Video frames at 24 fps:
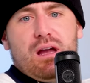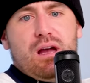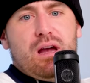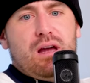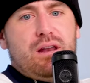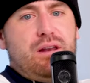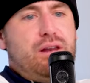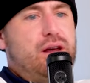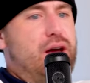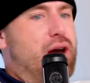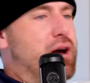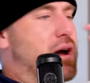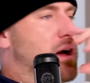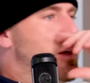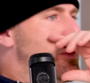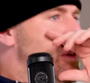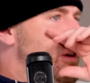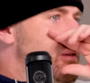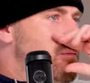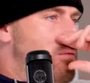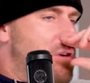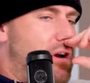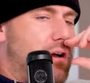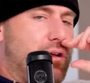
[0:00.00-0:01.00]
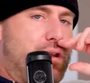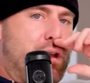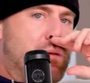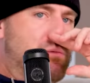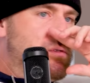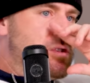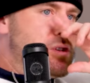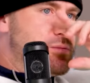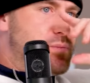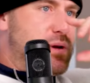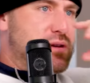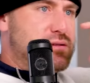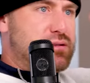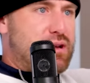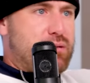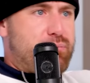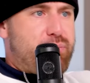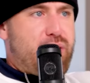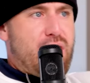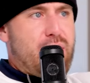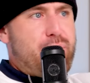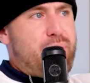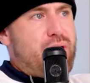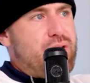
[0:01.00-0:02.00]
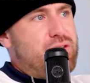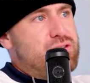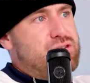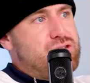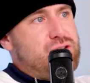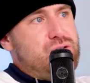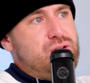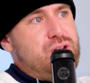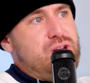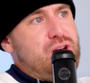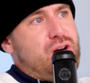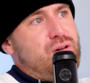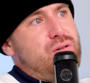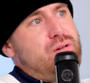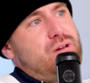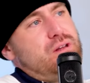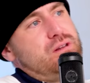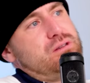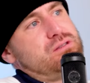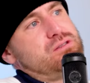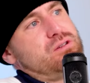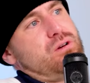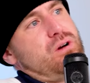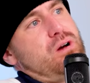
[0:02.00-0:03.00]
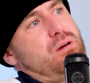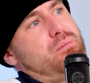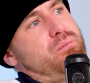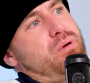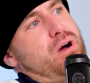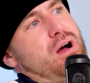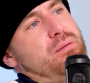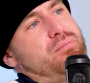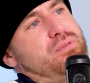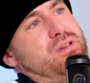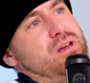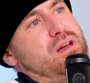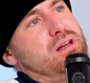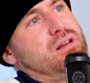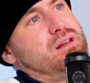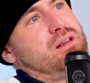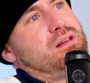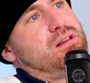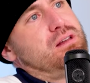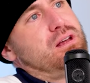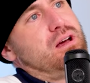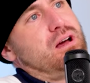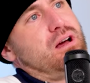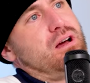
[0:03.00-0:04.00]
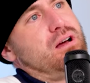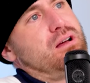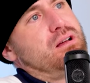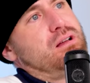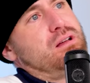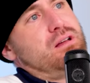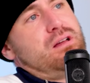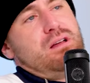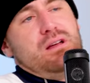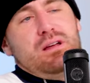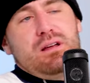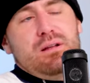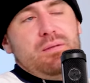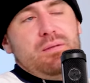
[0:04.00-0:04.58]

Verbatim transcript: And uh, I think Rel and him were just basically popped by the studio. And so I popped in and, uh,